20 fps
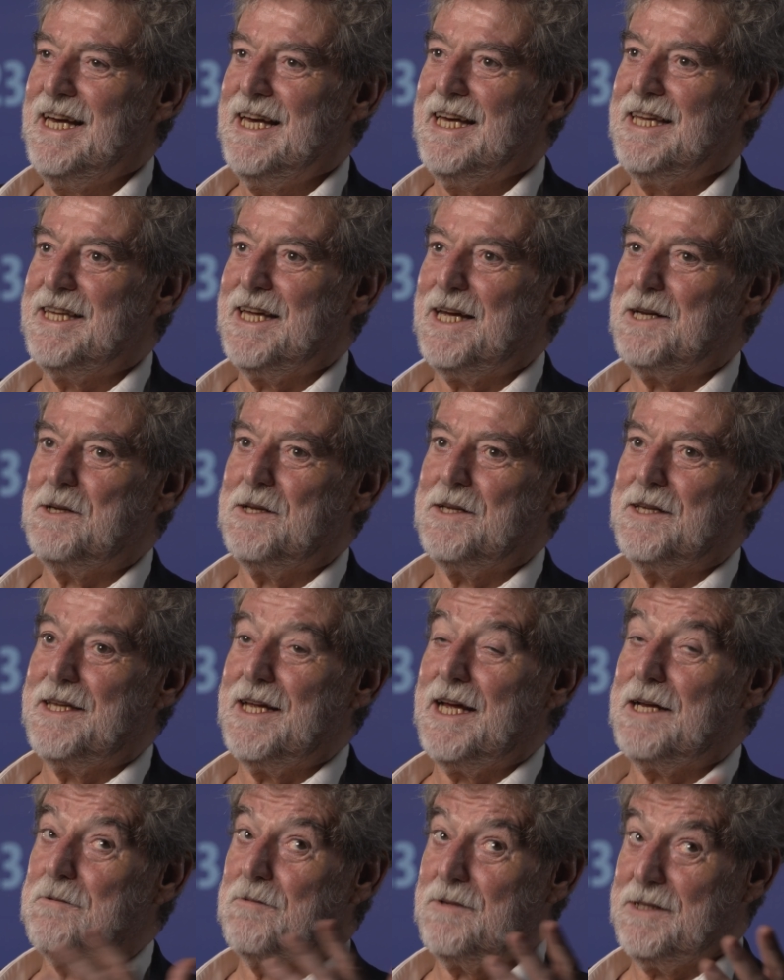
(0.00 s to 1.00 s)

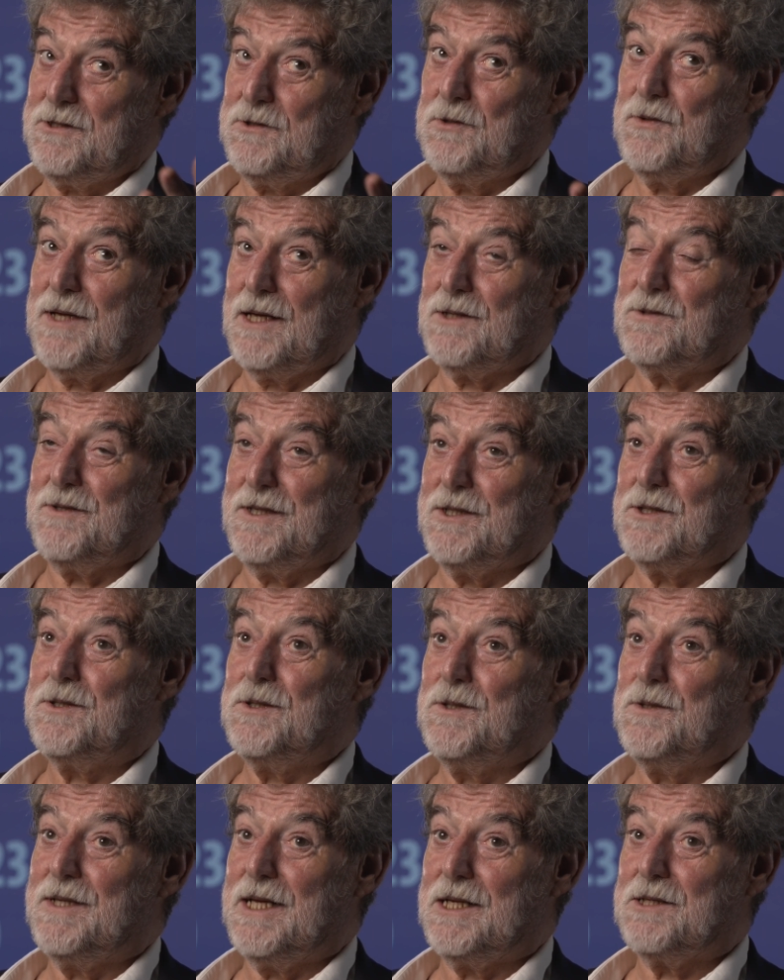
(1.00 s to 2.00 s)
That was
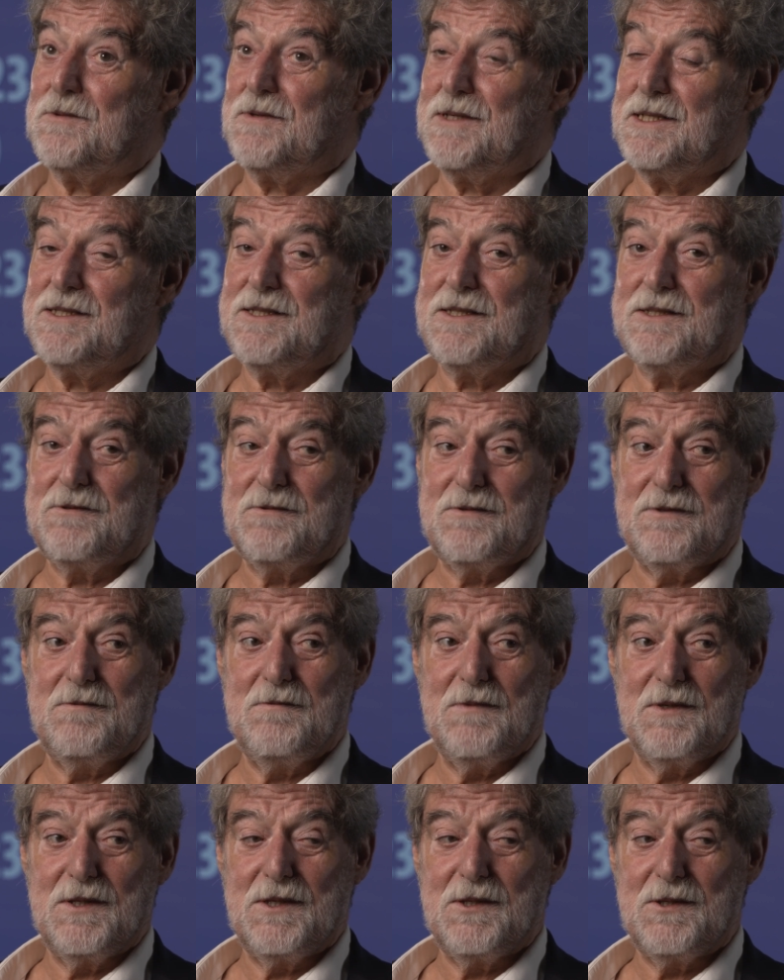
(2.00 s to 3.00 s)
2002, that was
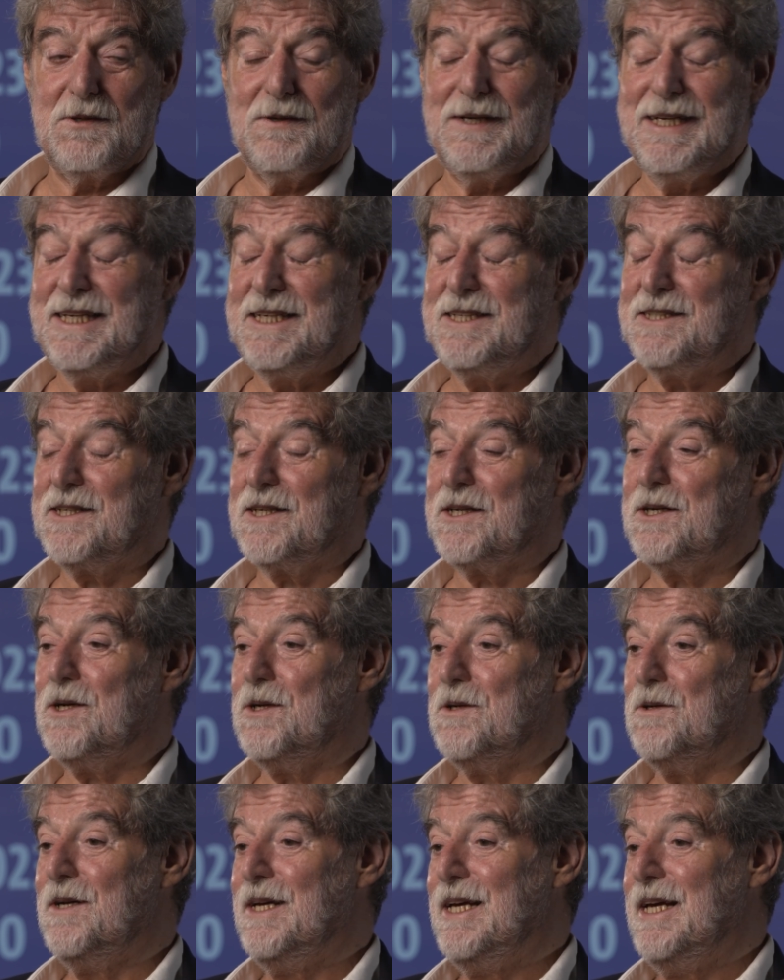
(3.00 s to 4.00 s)
more than 20 years
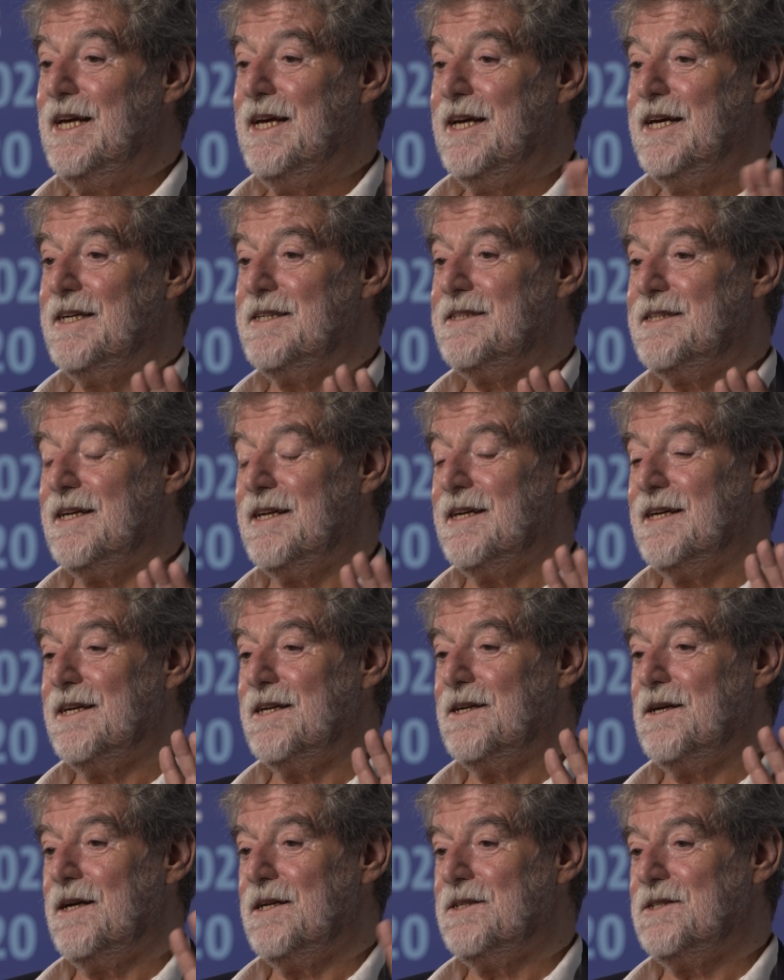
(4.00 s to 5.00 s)
ago. It's a
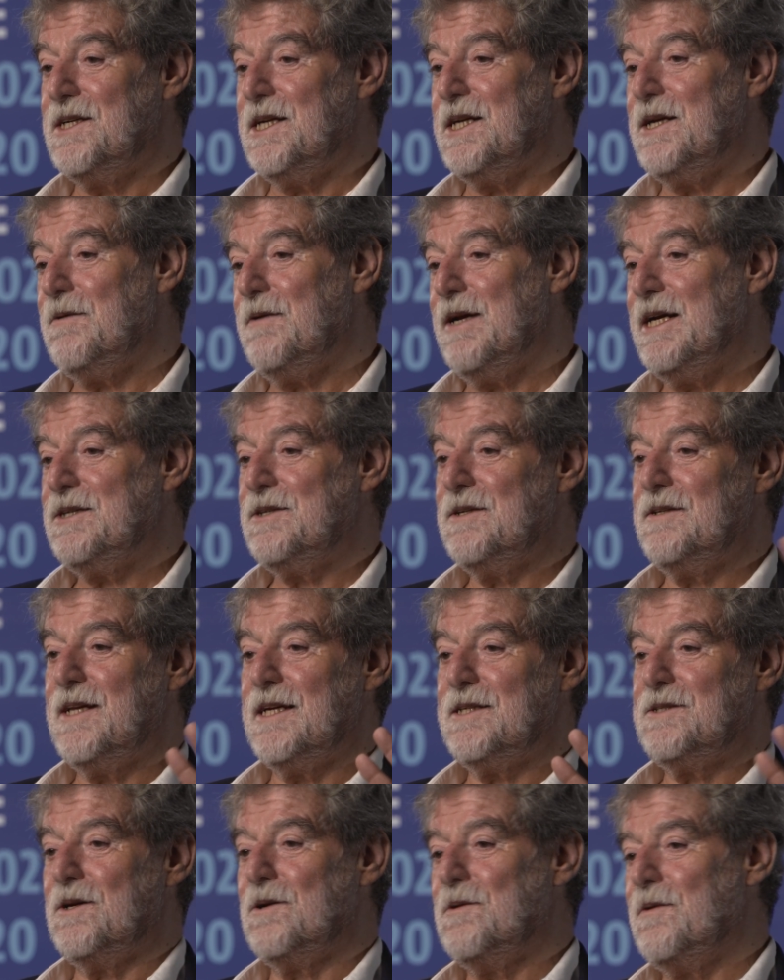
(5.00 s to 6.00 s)
generation
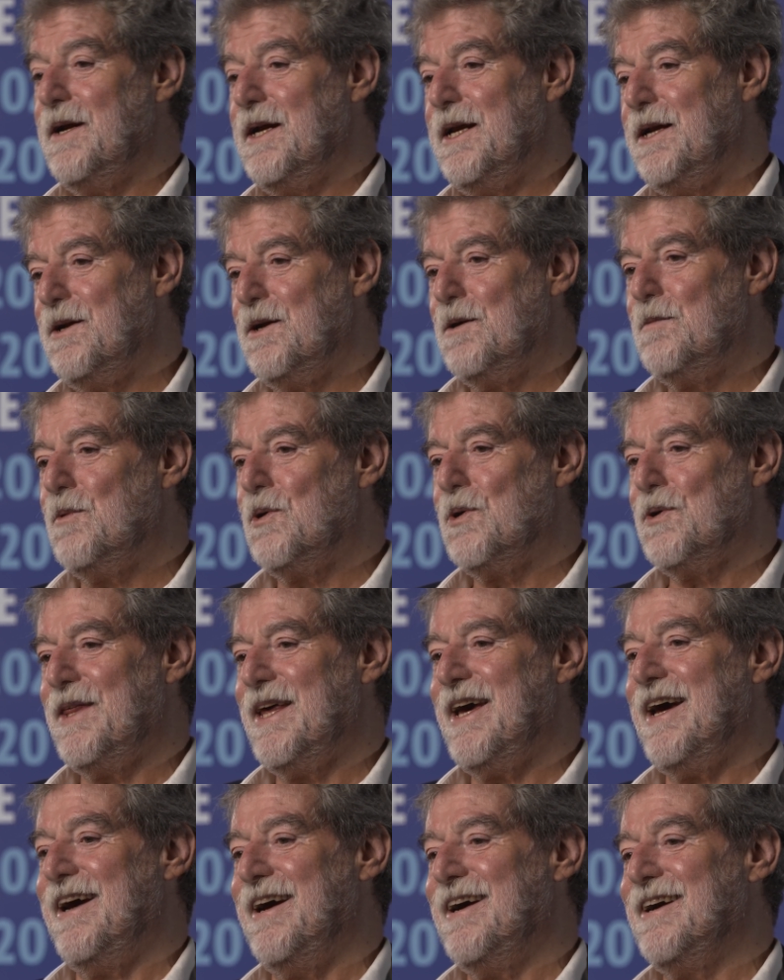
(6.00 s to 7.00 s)
that's already no more
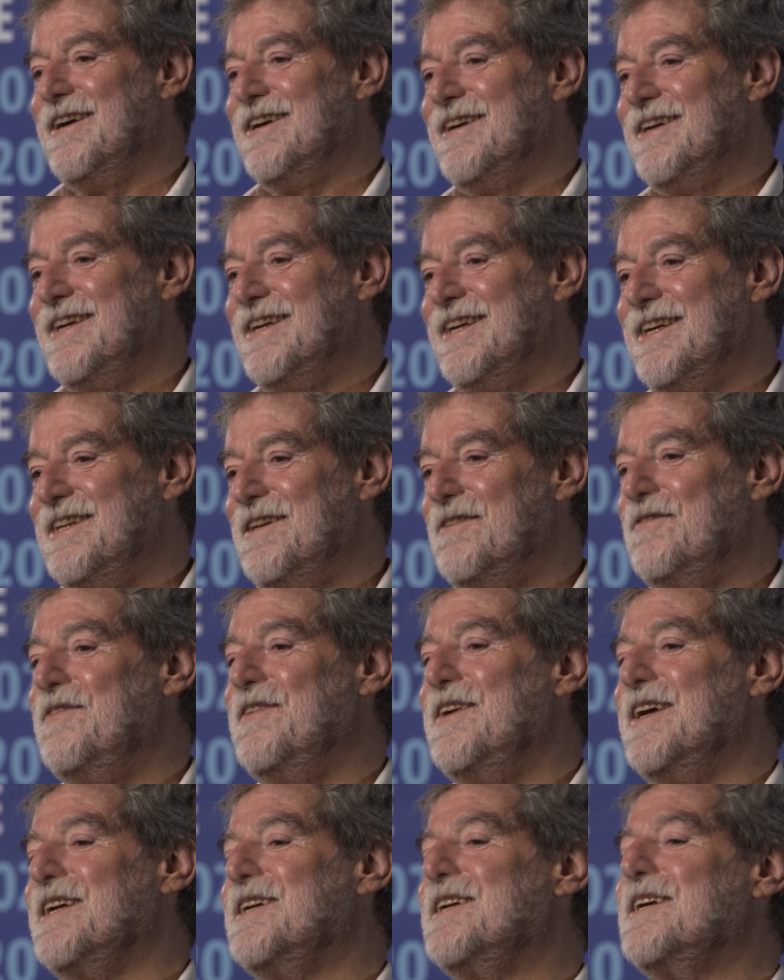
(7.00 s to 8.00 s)
there in the
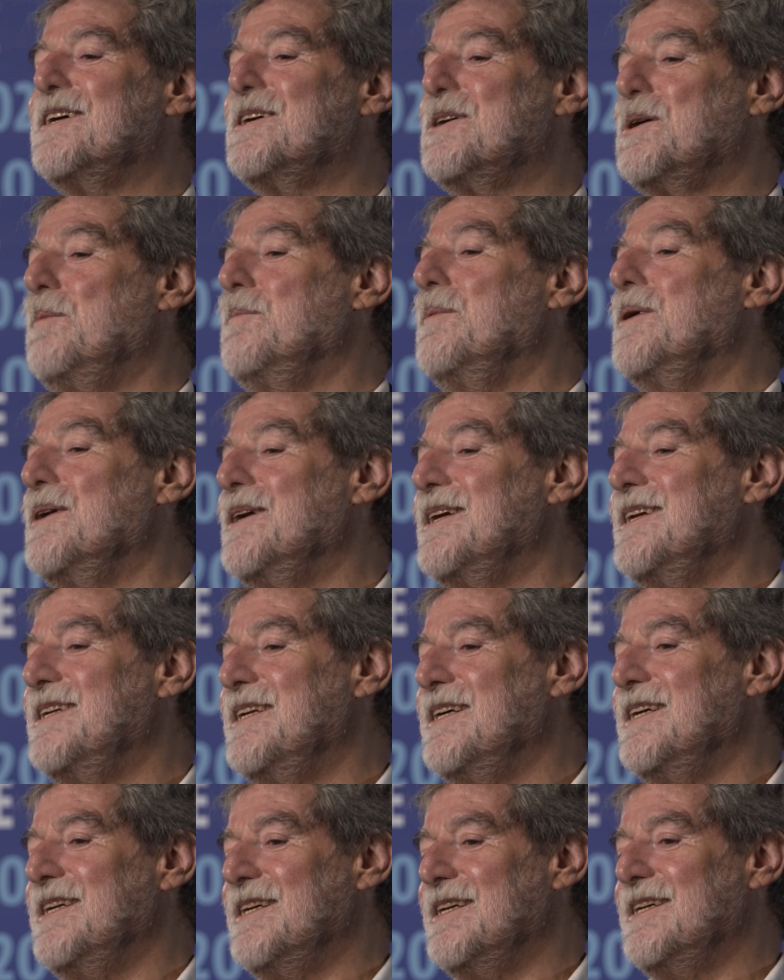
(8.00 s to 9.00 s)
FIAT
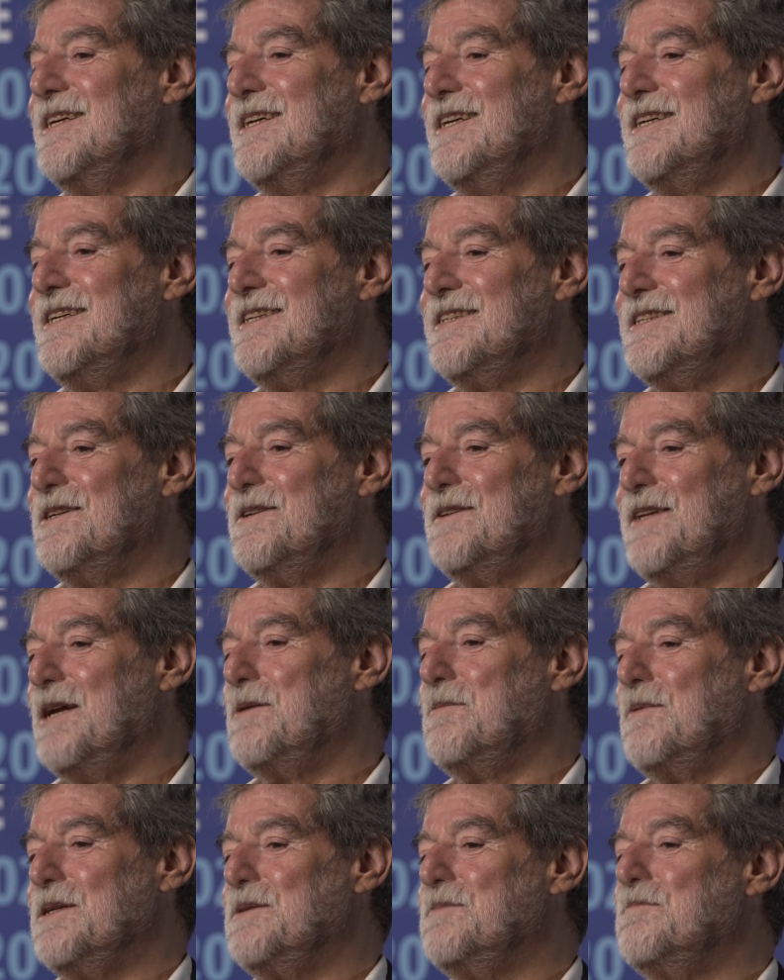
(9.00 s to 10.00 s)
community. So
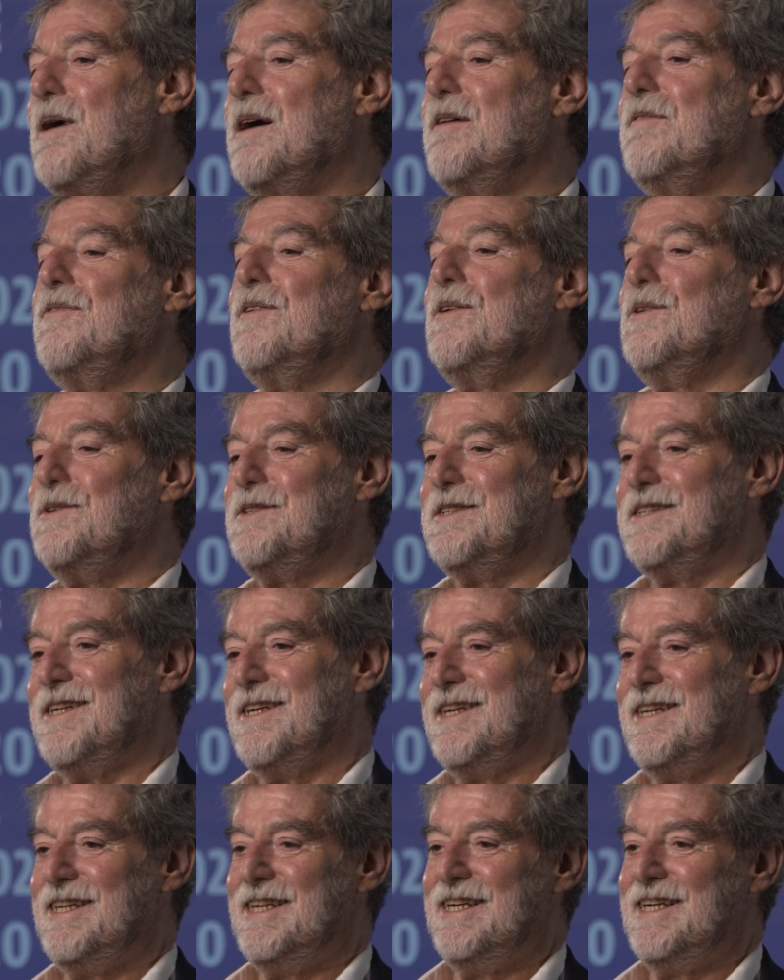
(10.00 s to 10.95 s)
that was my first.